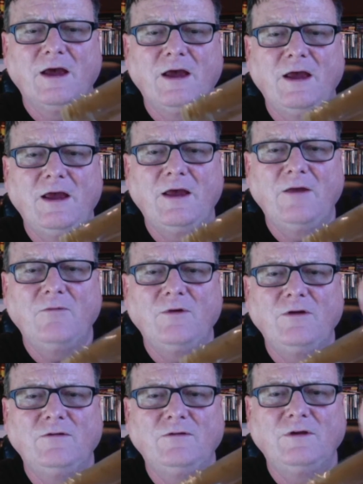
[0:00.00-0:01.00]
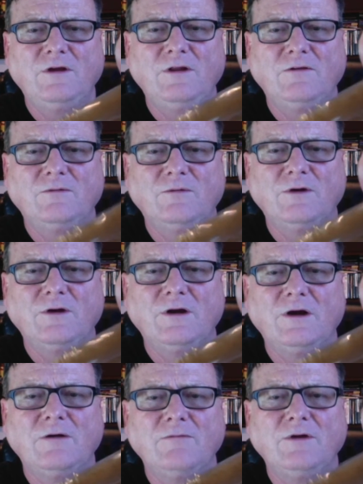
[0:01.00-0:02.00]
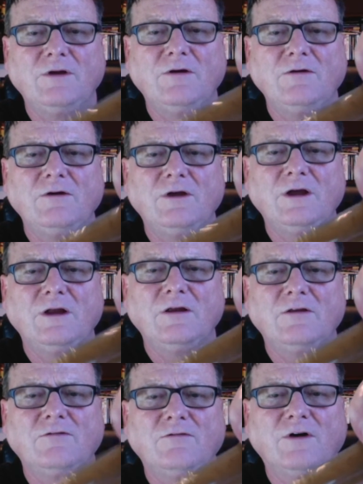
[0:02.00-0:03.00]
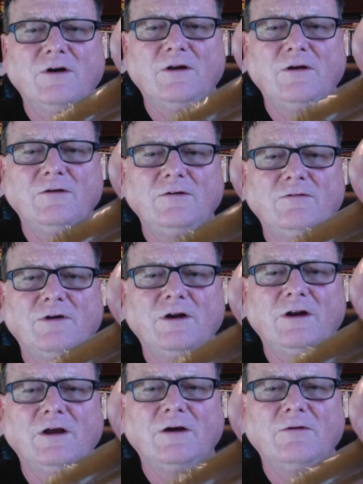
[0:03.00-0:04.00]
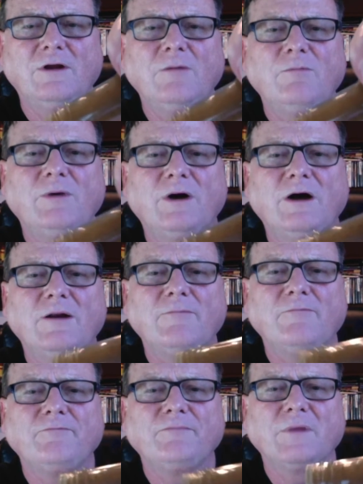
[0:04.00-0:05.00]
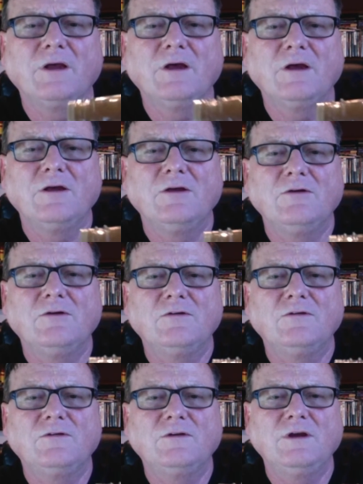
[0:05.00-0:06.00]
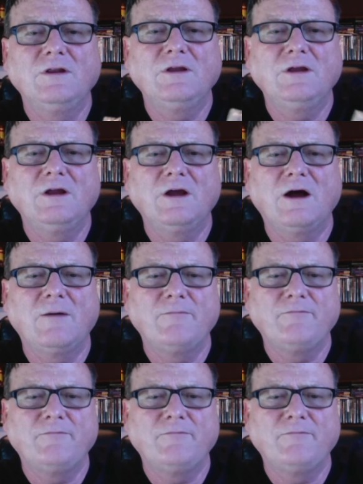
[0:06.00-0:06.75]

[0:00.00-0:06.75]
And when you see this one, um, you know, you get, it's very loose, very liquidy, but you can see the um,